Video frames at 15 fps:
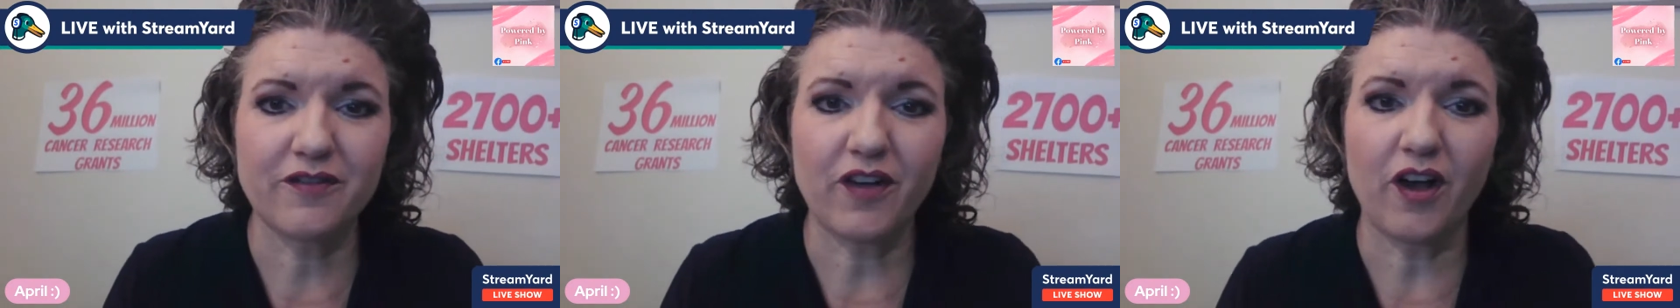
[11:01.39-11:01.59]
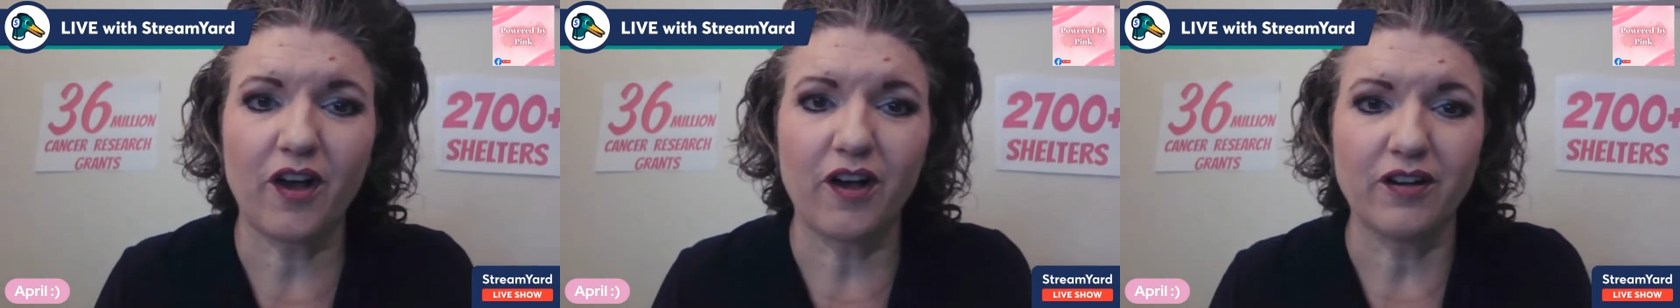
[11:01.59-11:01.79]

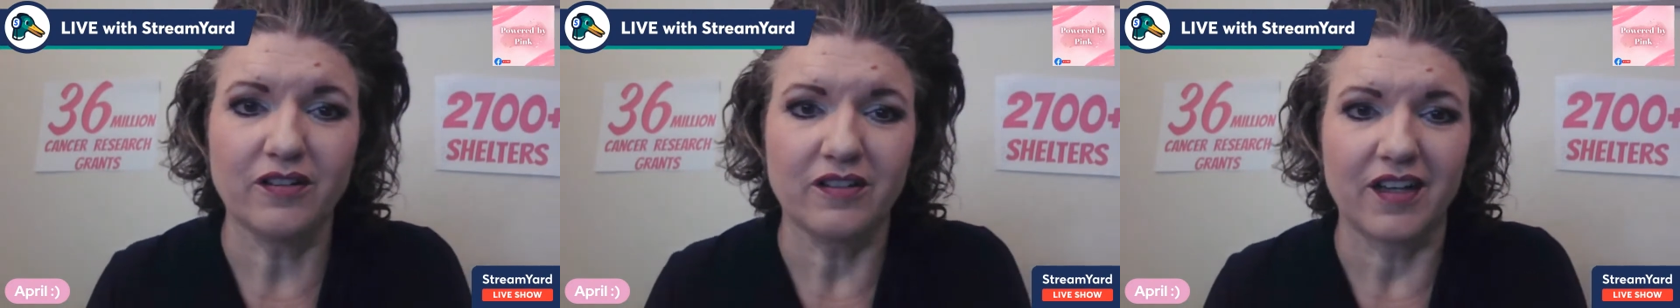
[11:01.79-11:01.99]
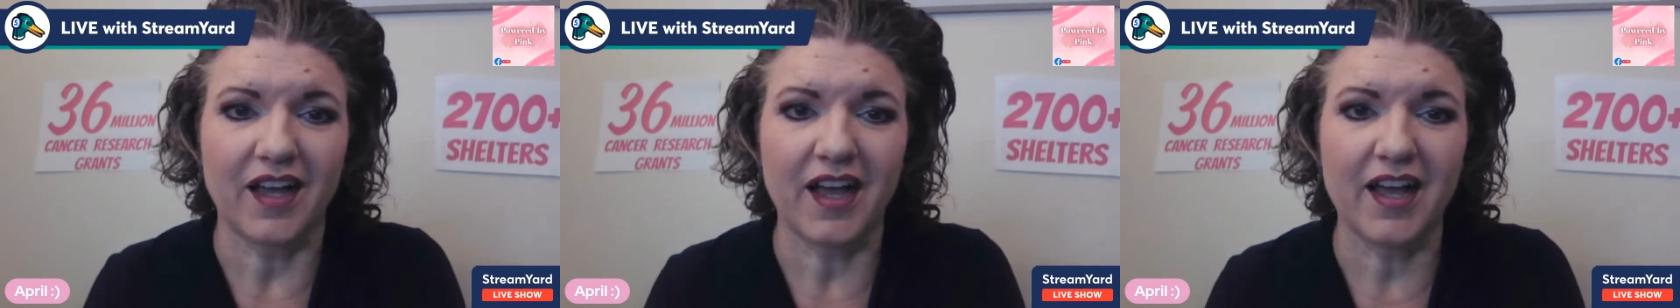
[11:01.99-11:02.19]

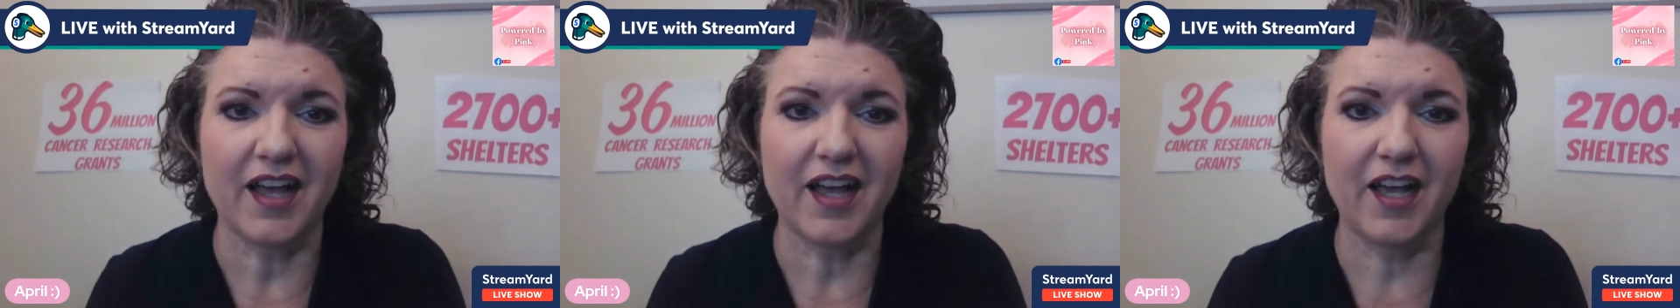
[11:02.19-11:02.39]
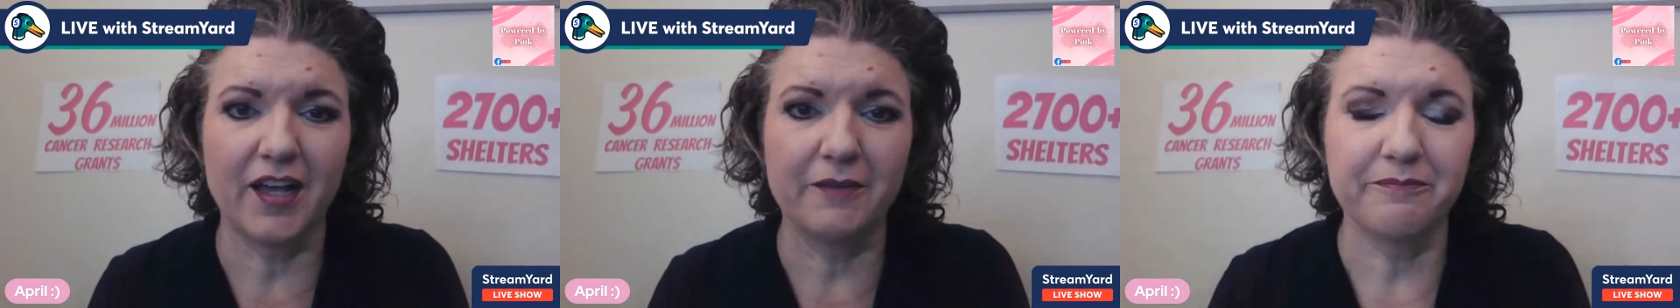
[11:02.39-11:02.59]
all,
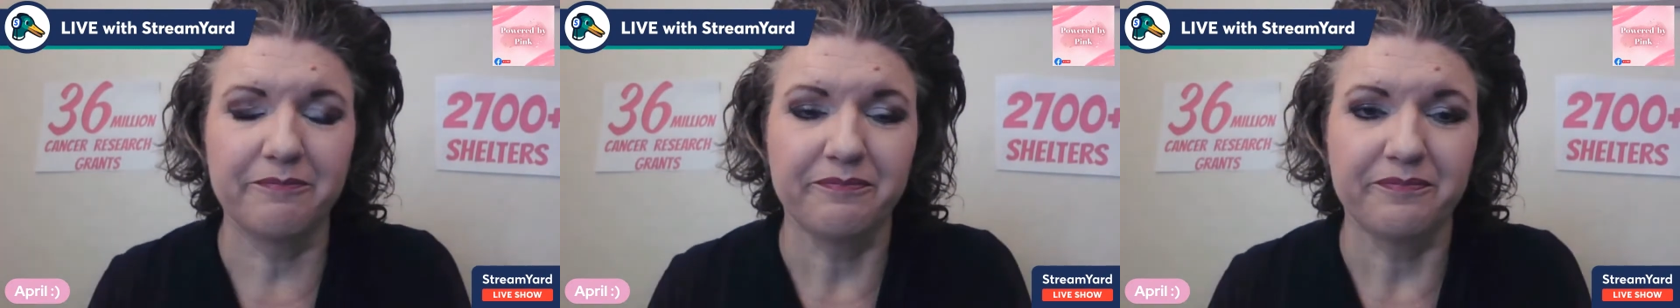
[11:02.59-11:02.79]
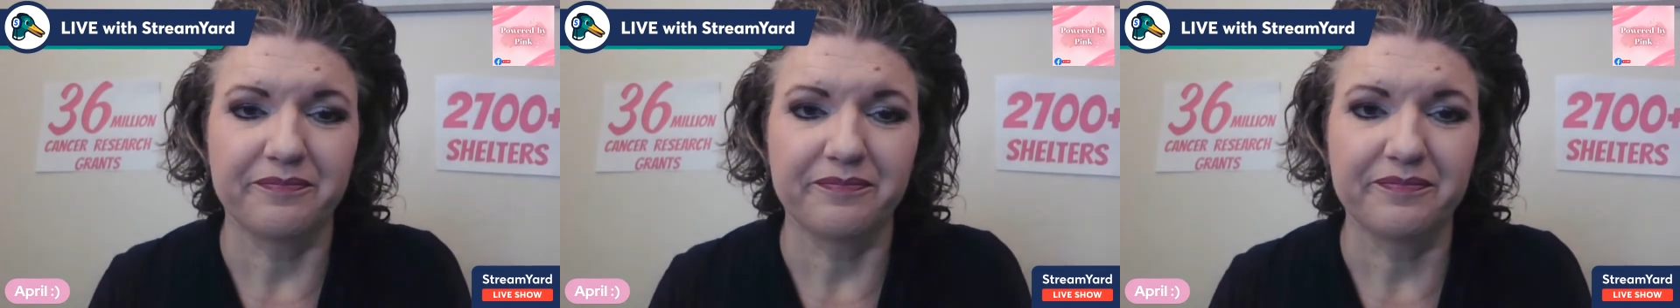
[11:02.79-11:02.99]

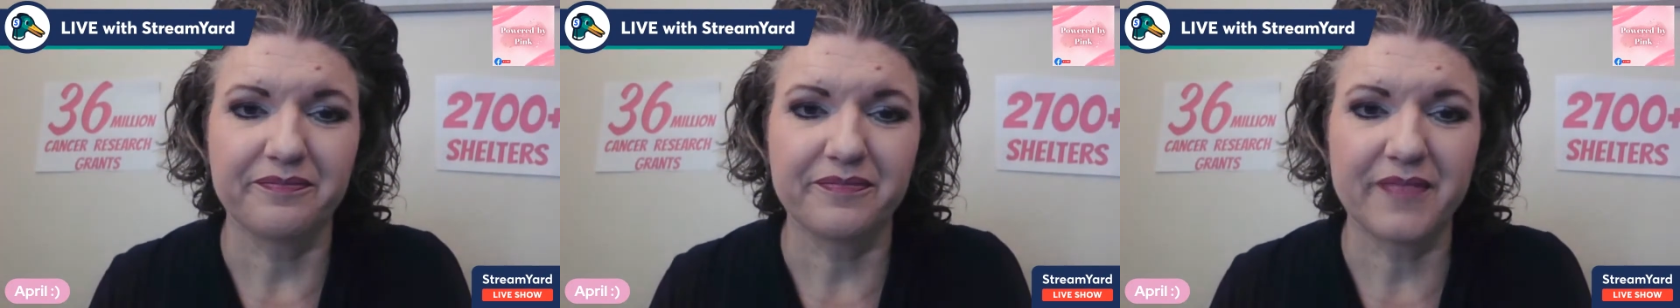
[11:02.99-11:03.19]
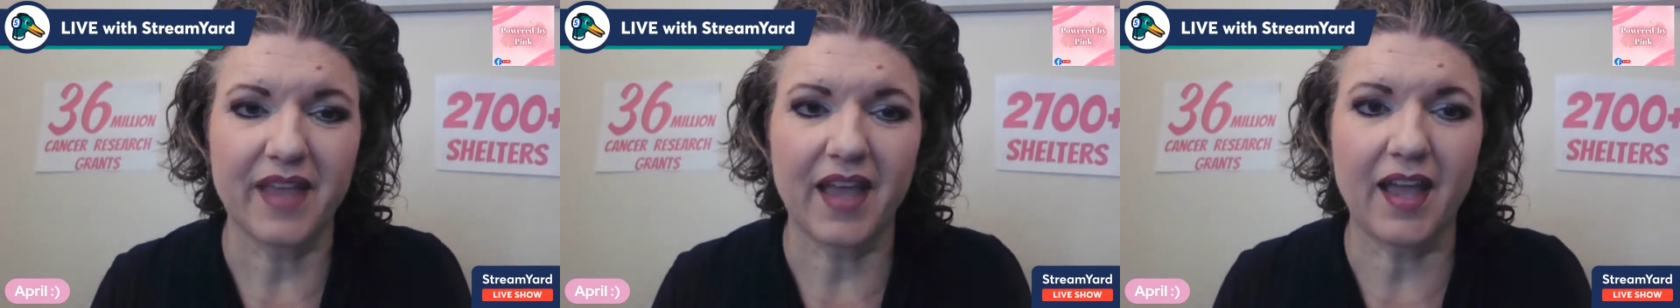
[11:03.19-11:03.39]

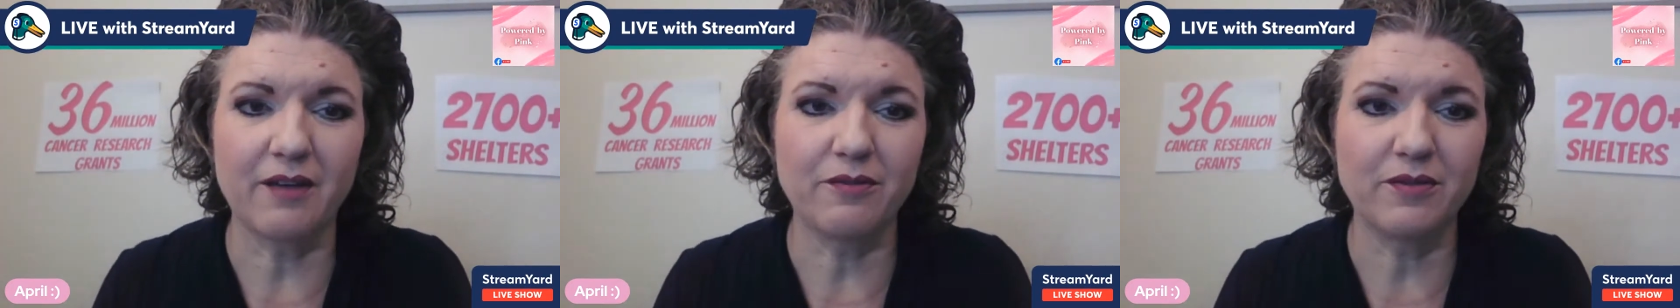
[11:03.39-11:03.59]
I